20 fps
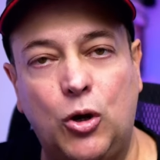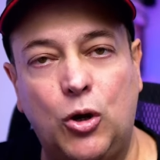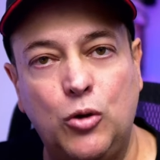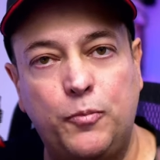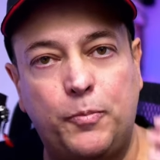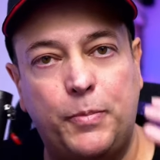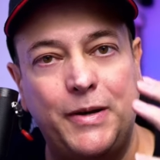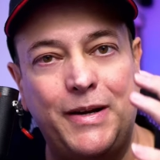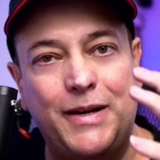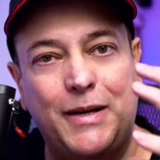
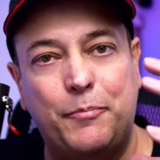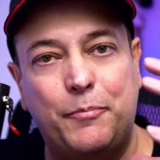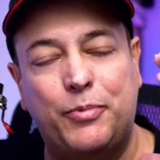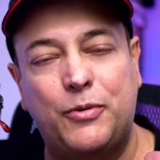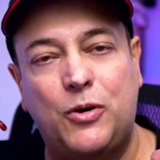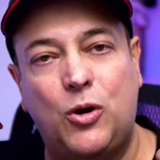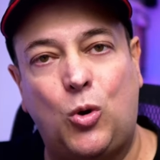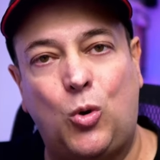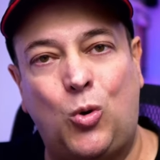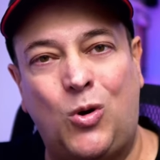open
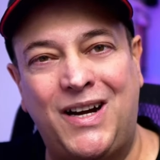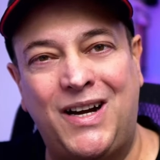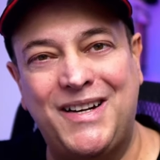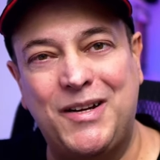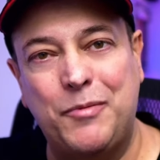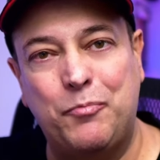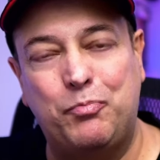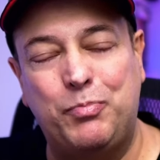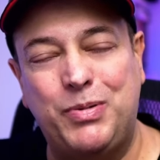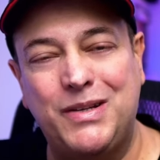up
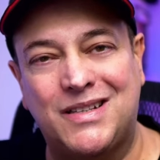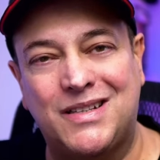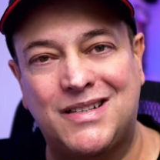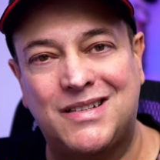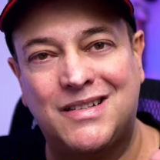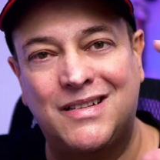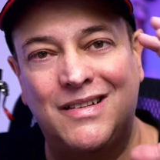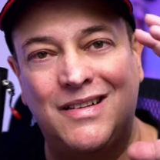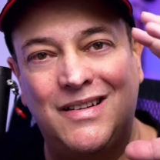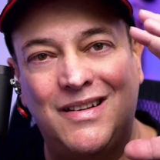quite a
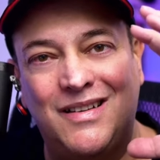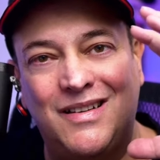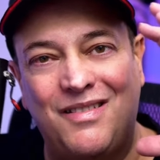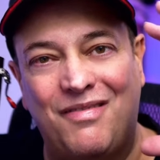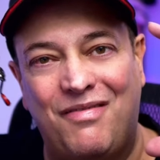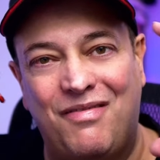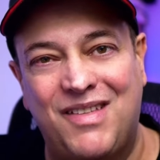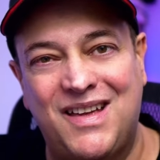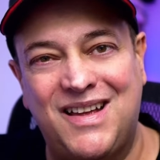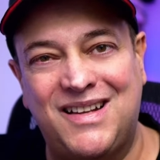bit
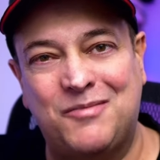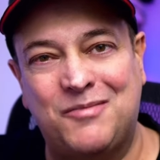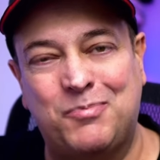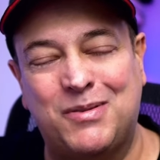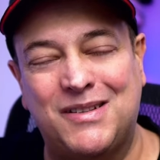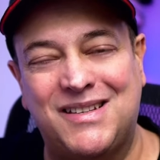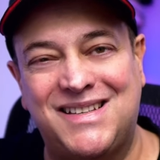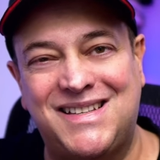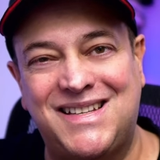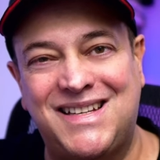that
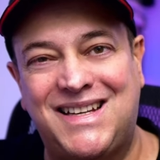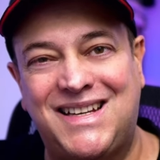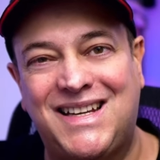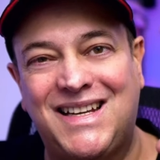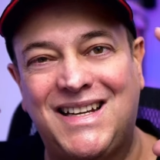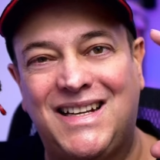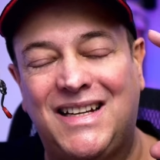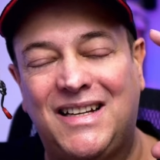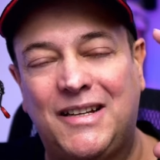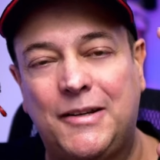
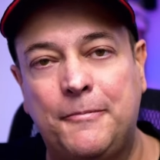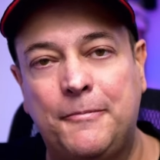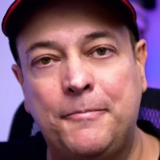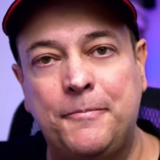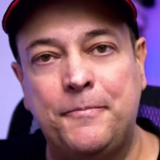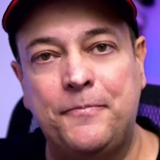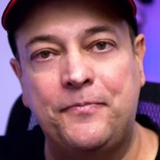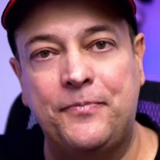particular